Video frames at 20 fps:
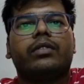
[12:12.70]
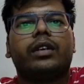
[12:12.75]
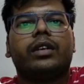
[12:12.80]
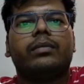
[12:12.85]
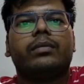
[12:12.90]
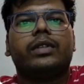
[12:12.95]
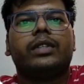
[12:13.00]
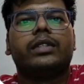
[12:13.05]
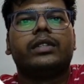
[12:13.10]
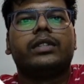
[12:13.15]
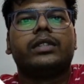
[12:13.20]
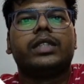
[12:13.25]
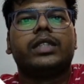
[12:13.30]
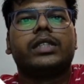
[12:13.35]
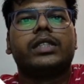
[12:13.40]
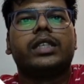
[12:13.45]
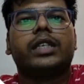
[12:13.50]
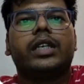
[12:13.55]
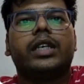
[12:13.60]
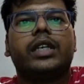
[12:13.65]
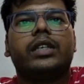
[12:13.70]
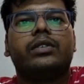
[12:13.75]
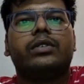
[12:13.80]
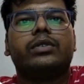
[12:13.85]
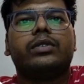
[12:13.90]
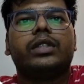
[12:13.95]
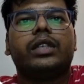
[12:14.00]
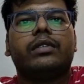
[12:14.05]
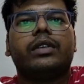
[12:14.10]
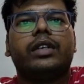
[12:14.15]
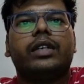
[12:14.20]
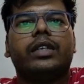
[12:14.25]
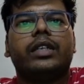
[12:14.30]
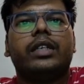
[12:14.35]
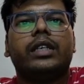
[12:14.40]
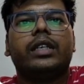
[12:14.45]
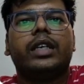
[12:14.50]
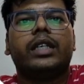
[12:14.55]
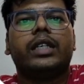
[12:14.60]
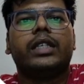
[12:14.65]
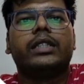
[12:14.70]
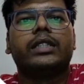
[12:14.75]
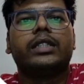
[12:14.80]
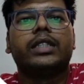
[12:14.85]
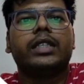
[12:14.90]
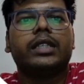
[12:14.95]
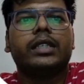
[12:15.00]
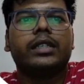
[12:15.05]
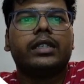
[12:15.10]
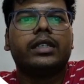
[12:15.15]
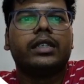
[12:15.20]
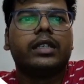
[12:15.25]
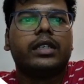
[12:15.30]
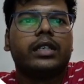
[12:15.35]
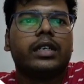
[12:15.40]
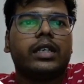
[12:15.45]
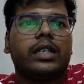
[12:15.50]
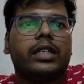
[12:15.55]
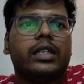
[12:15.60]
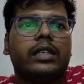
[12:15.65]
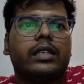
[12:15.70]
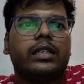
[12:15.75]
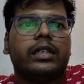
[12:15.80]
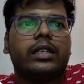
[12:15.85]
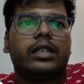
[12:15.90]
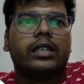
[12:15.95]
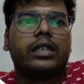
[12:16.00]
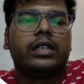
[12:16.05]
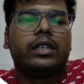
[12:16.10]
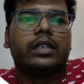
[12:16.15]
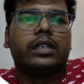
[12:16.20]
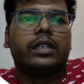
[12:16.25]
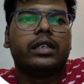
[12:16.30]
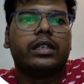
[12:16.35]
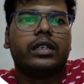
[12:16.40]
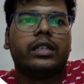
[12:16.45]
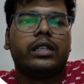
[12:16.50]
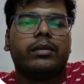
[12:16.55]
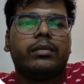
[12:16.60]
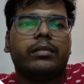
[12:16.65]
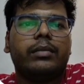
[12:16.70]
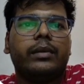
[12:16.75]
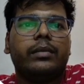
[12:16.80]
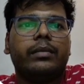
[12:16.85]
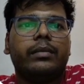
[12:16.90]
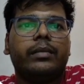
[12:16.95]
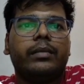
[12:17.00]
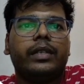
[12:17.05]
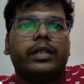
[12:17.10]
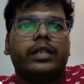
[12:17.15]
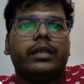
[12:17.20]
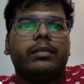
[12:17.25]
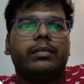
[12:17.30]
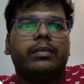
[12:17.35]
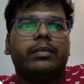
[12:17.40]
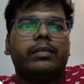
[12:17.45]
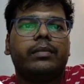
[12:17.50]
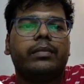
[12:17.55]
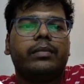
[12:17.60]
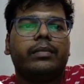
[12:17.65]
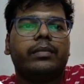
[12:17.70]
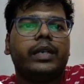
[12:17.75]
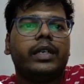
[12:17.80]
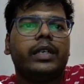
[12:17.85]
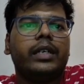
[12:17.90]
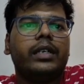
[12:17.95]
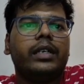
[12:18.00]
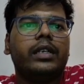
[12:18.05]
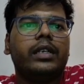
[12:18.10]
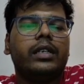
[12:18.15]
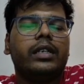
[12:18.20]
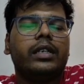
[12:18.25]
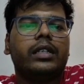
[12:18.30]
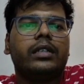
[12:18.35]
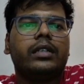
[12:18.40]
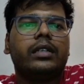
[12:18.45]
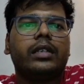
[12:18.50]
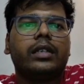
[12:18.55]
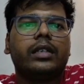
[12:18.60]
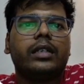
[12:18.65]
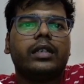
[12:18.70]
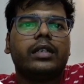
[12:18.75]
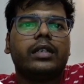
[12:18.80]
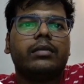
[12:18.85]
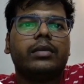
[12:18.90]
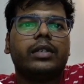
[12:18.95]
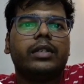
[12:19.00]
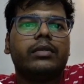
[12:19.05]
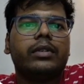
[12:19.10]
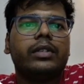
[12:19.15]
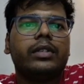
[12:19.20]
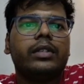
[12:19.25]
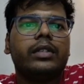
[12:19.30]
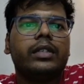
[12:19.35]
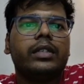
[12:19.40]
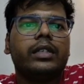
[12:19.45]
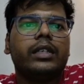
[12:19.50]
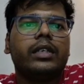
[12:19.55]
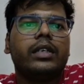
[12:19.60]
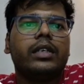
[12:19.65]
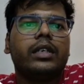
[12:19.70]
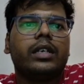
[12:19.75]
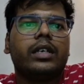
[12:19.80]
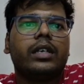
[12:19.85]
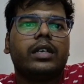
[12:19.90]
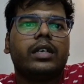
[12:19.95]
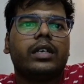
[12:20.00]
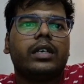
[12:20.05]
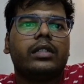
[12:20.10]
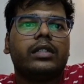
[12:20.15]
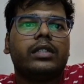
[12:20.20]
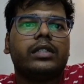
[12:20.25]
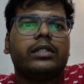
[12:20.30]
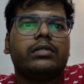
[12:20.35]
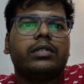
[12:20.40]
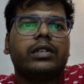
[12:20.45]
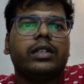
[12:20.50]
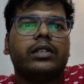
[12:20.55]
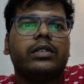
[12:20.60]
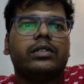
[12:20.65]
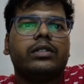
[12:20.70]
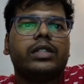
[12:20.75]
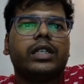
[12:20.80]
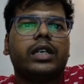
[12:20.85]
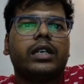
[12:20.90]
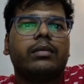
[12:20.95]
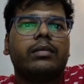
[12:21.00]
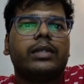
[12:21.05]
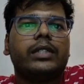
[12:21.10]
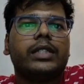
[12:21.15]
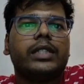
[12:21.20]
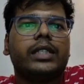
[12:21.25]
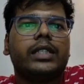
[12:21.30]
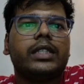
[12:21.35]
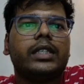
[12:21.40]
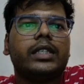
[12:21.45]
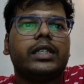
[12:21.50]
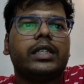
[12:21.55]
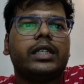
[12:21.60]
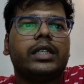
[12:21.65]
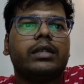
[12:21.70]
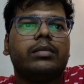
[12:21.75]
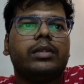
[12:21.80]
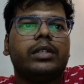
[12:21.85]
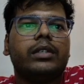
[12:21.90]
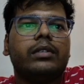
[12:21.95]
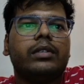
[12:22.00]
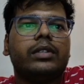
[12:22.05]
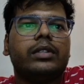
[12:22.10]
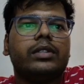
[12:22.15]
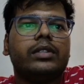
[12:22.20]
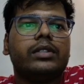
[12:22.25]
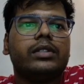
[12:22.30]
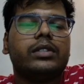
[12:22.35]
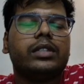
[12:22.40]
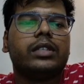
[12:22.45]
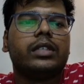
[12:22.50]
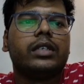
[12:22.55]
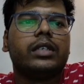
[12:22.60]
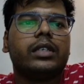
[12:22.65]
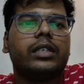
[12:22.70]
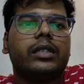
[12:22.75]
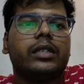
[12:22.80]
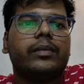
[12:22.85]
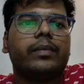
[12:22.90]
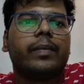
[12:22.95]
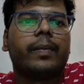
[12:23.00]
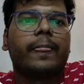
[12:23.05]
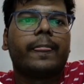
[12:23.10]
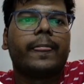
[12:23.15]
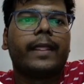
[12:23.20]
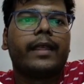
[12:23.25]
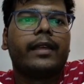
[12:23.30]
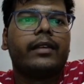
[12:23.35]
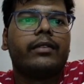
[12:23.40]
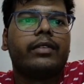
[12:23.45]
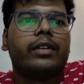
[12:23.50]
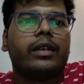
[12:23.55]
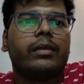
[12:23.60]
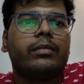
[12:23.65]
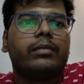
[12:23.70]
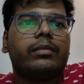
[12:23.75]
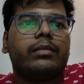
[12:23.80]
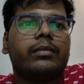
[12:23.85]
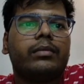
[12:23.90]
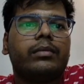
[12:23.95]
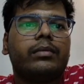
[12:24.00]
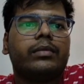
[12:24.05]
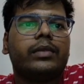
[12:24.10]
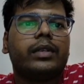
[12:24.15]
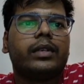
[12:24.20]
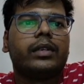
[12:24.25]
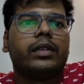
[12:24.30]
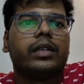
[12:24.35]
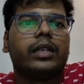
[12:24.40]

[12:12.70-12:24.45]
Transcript: from this 68 to 70, I can say. Then in the middle, in between, these values are basically in between from